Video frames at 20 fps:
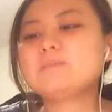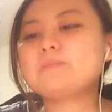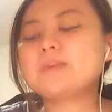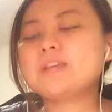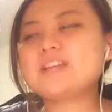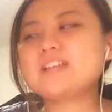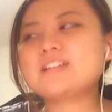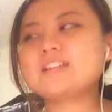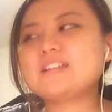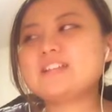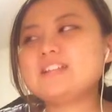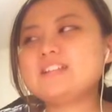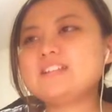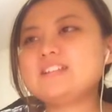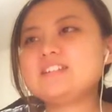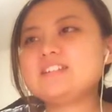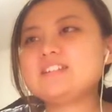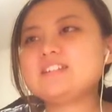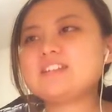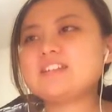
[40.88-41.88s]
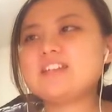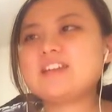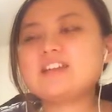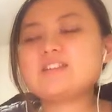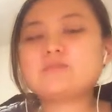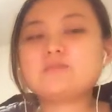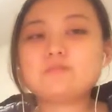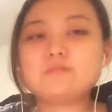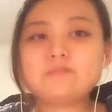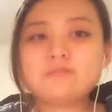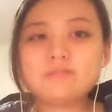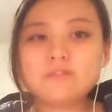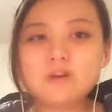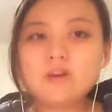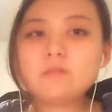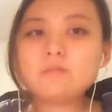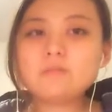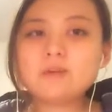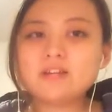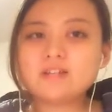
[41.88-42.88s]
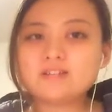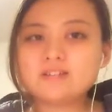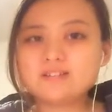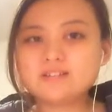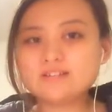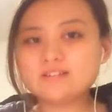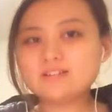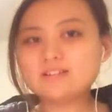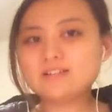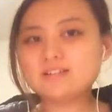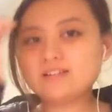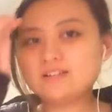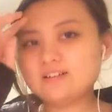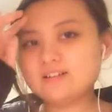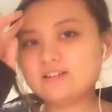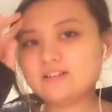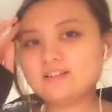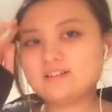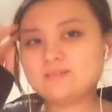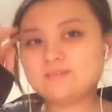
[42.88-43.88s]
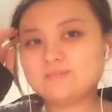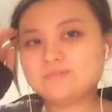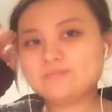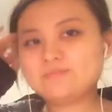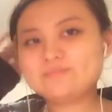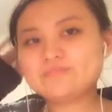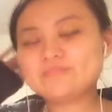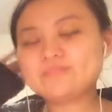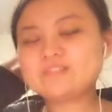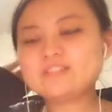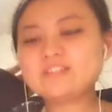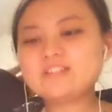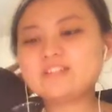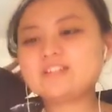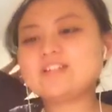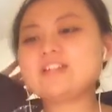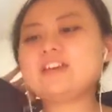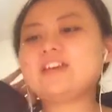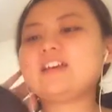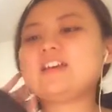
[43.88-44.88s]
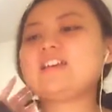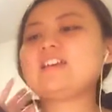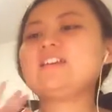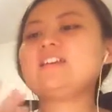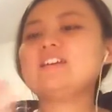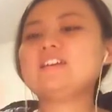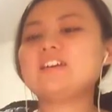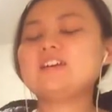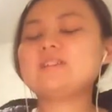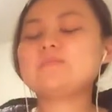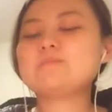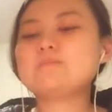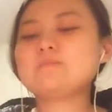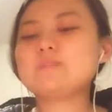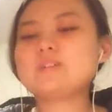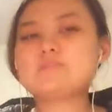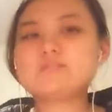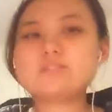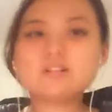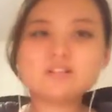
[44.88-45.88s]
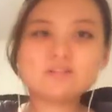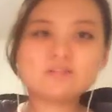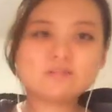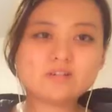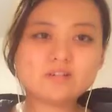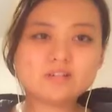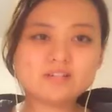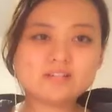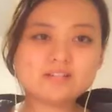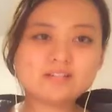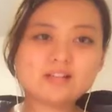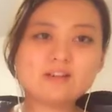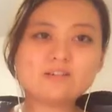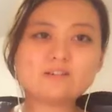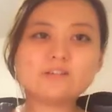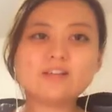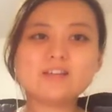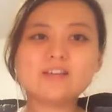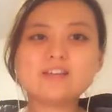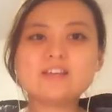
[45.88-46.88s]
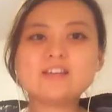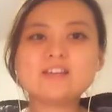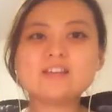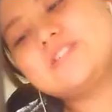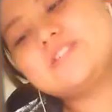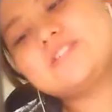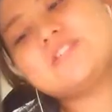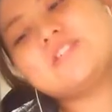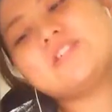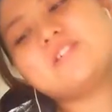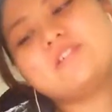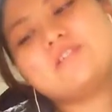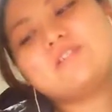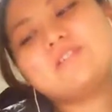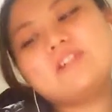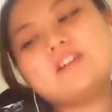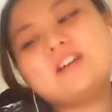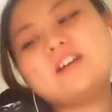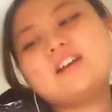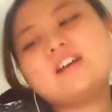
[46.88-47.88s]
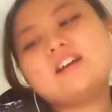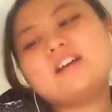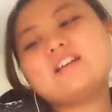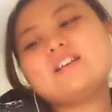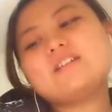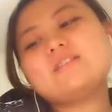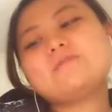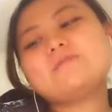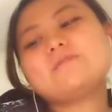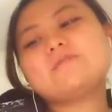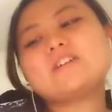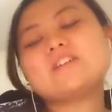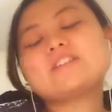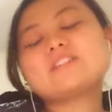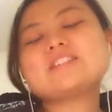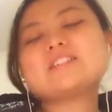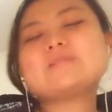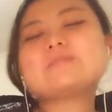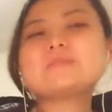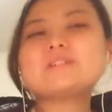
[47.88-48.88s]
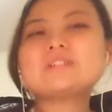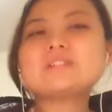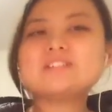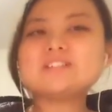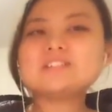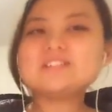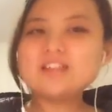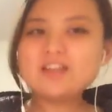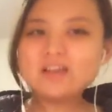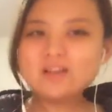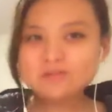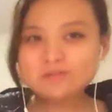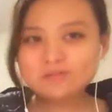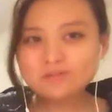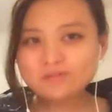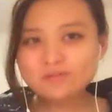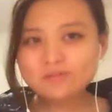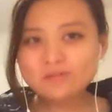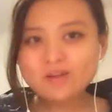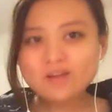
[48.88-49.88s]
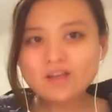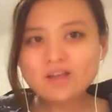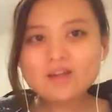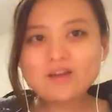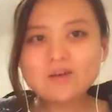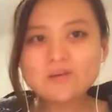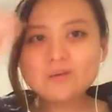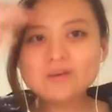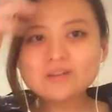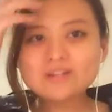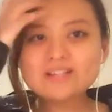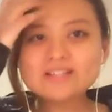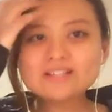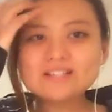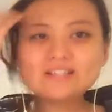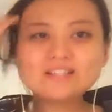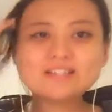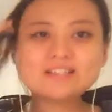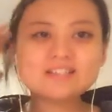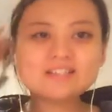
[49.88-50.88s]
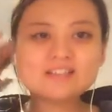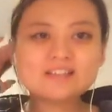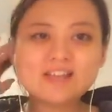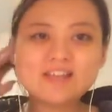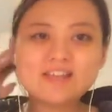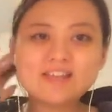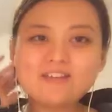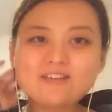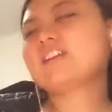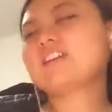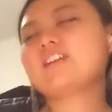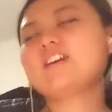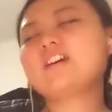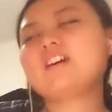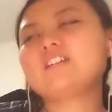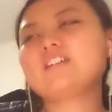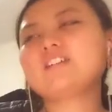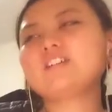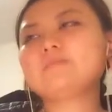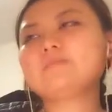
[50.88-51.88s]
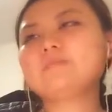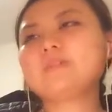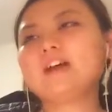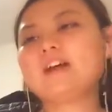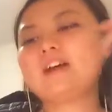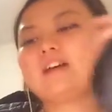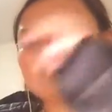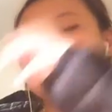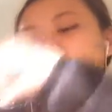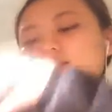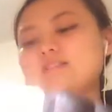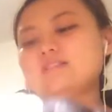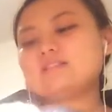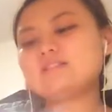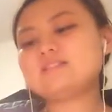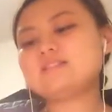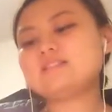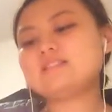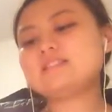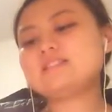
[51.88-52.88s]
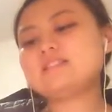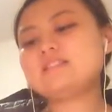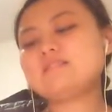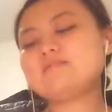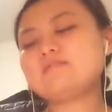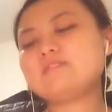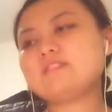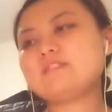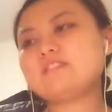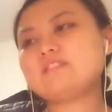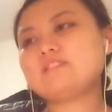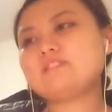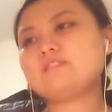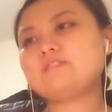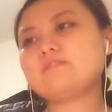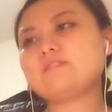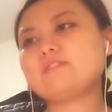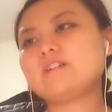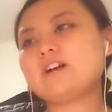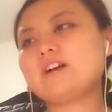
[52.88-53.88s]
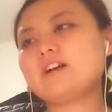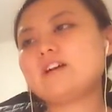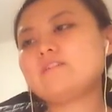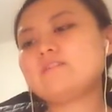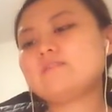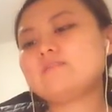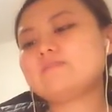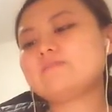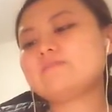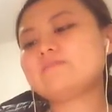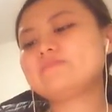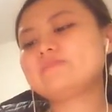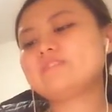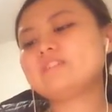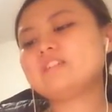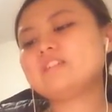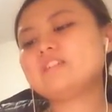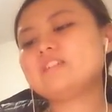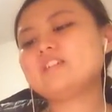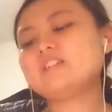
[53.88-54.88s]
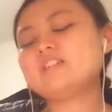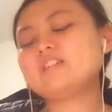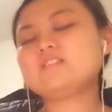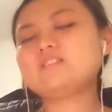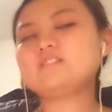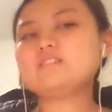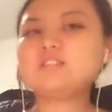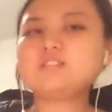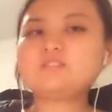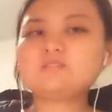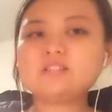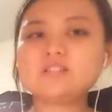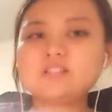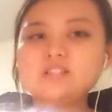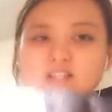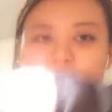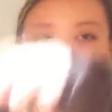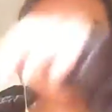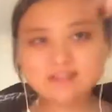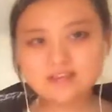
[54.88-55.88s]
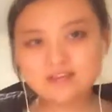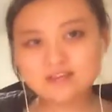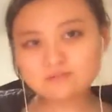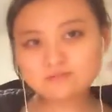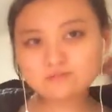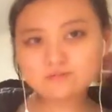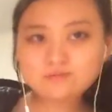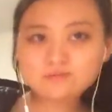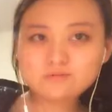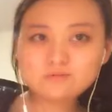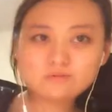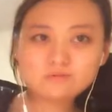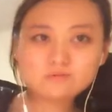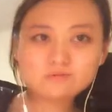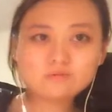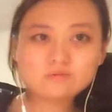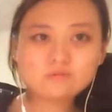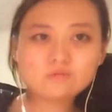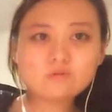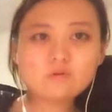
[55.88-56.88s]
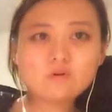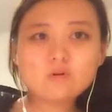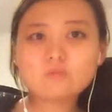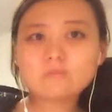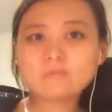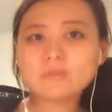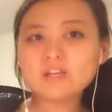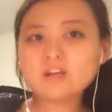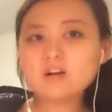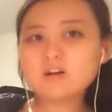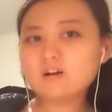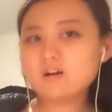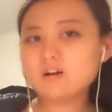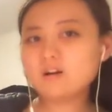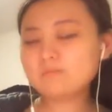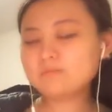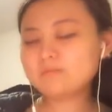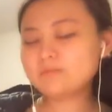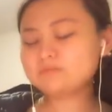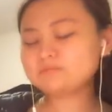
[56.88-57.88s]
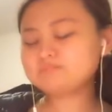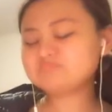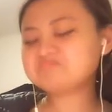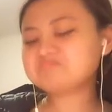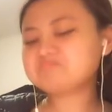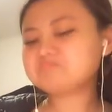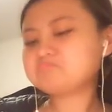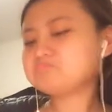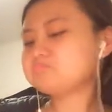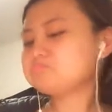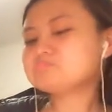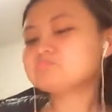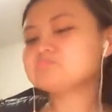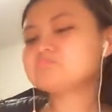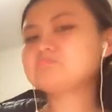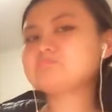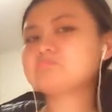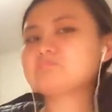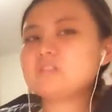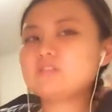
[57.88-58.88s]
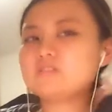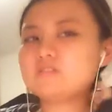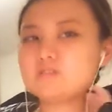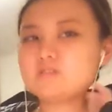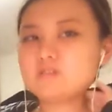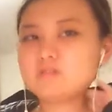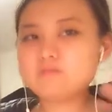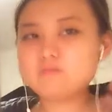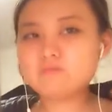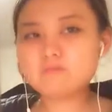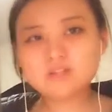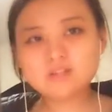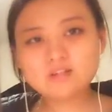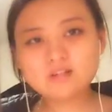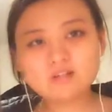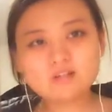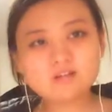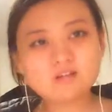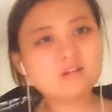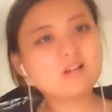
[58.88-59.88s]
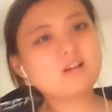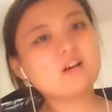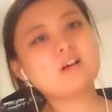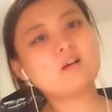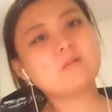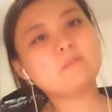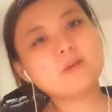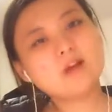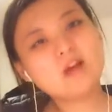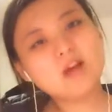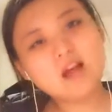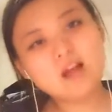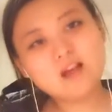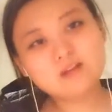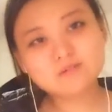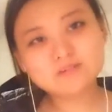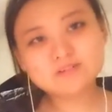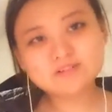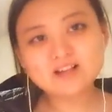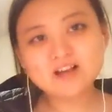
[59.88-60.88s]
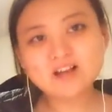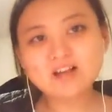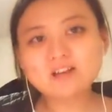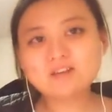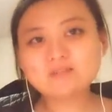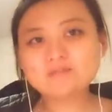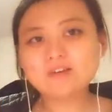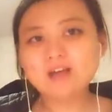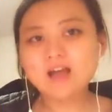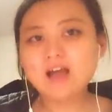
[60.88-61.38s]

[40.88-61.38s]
because I didn't get to film it today, I'm really sorry. So first I'm gonna tell you what I did today. I got up at 7:35 and you didn't get to call me up. So when I got up, I was kind of